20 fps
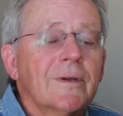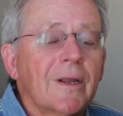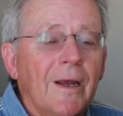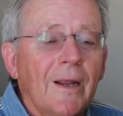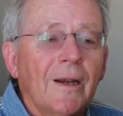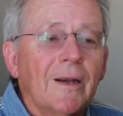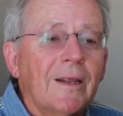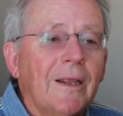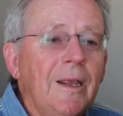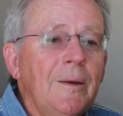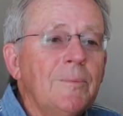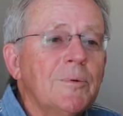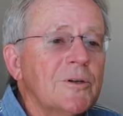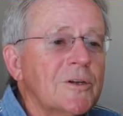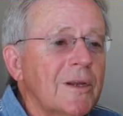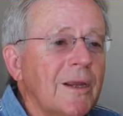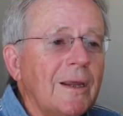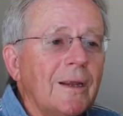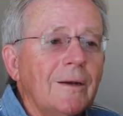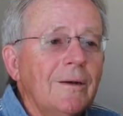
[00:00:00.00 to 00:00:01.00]
kind of keep
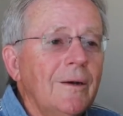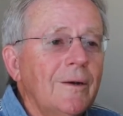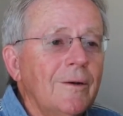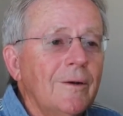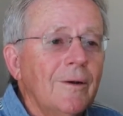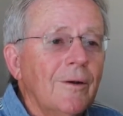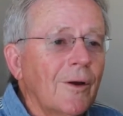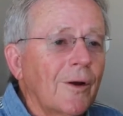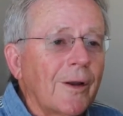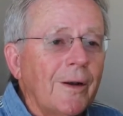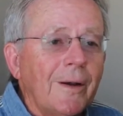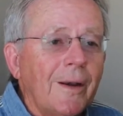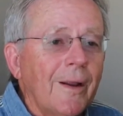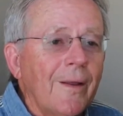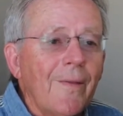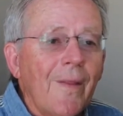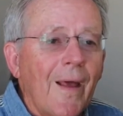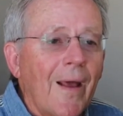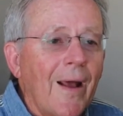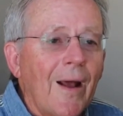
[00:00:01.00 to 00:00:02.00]
his head looking
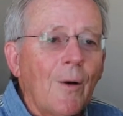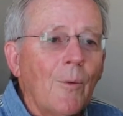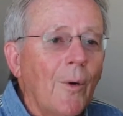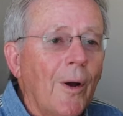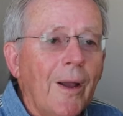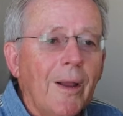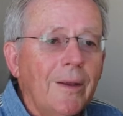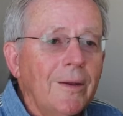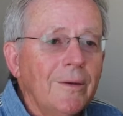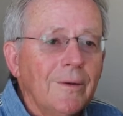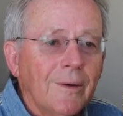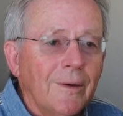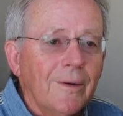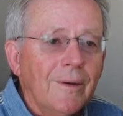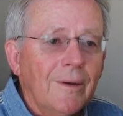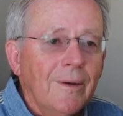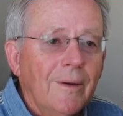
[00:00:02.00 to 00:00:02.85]
down the highway and